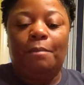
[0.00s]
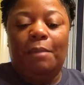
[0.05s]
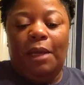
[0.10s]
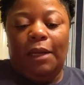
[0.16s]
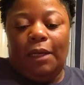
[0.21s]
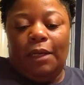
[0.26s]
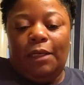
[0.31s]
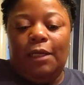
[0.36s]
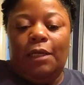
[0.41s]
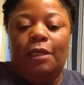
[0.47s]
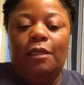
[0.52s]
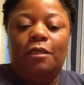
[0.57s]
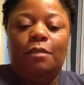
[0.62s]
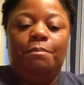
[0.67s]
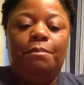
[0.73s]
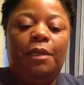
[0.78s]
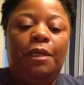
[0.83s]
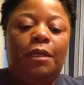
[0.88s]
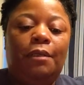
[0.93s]
making these
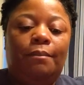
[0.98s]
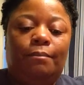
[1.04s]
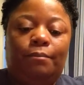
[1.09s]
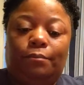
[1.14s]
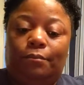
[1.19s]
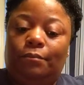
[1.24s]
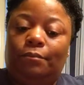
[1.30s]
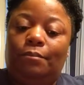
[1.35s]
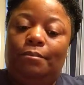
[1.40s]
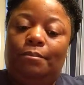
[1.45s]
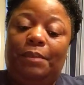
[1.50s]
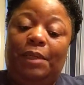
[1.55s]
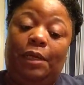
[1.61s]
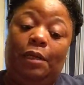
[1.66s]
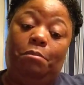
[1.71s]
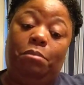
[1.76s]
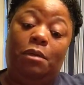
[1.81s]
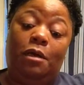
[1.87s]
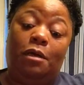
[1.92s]
big,
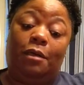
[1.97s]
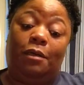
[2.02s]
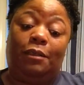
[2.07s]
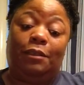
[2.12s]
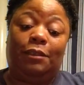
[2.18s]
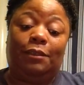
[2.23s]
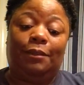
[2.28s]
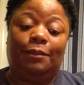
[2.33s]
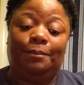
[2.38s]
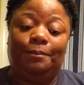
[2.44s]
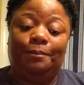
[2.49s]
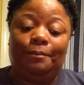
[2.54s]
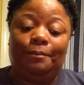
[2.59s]
big bucks.